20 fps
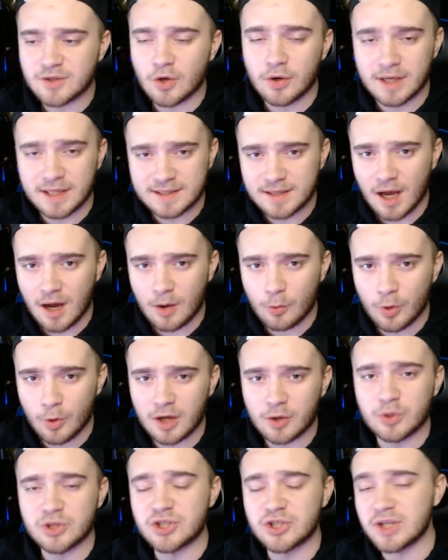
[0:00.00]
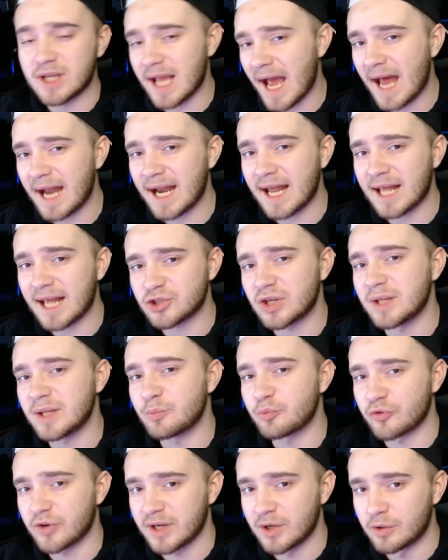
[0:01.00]
on this artwork, which you can actually
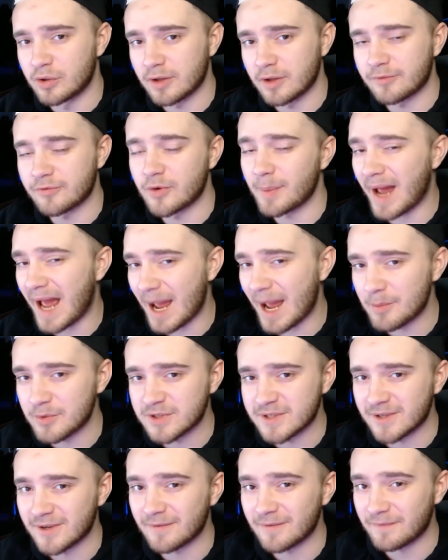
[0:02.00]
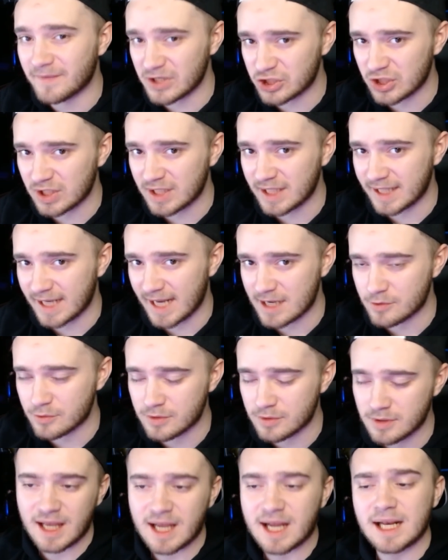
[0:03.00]
pre-order from Amazon officially
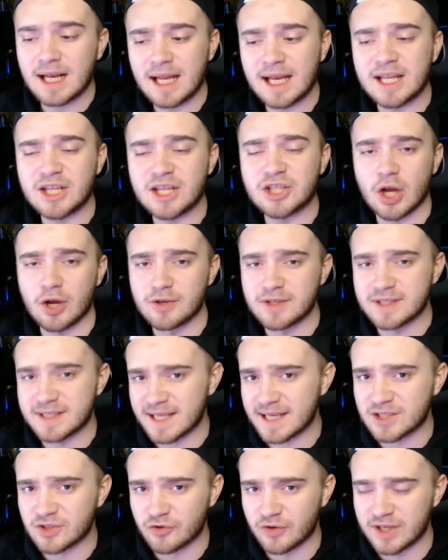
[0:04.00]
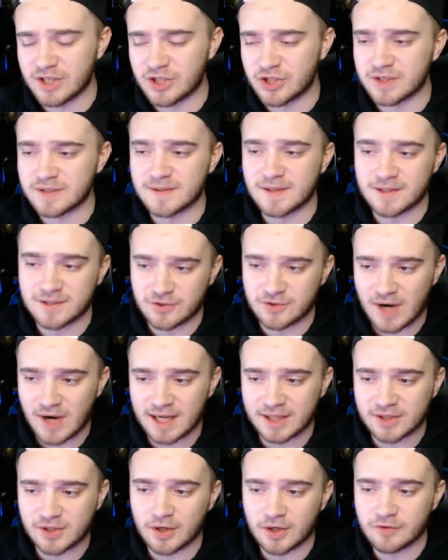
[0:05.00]
now, it clearly shows 6 creatures: the
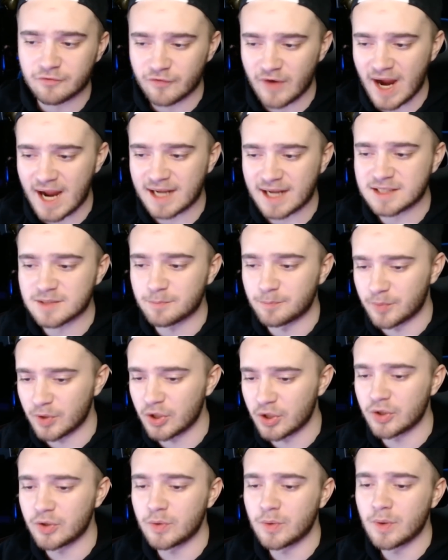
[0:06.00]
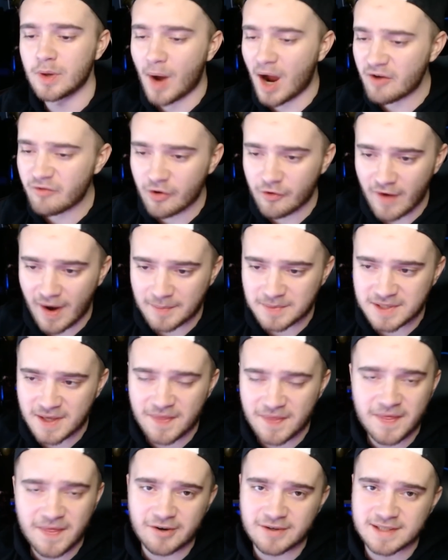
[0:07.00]
Pteranodon, Rex, Blue, Pyroraptor,
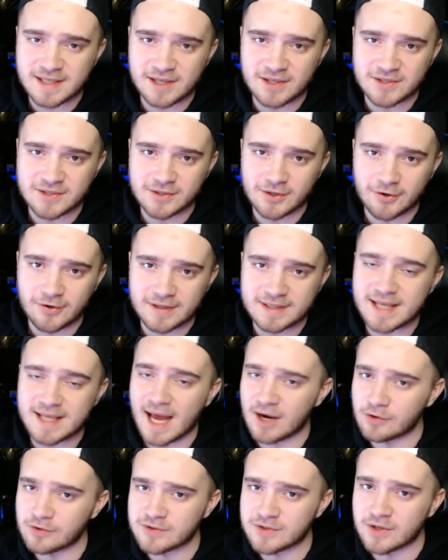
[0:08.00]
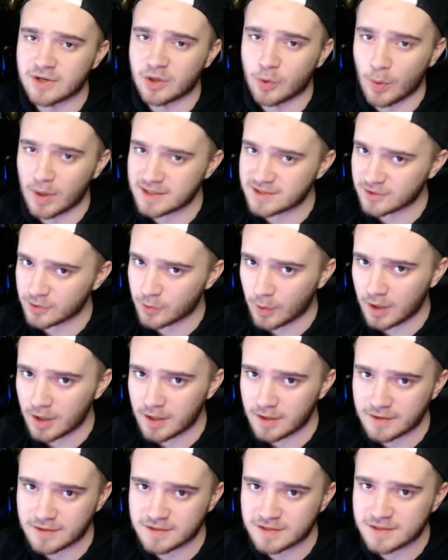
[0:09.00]
Therizinosaurus and also the
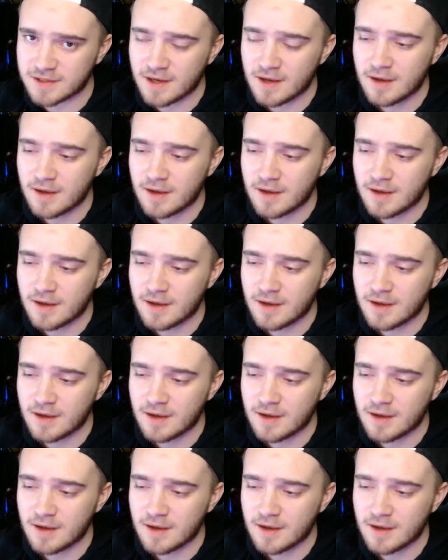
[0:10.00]
Quetzalcoatlus.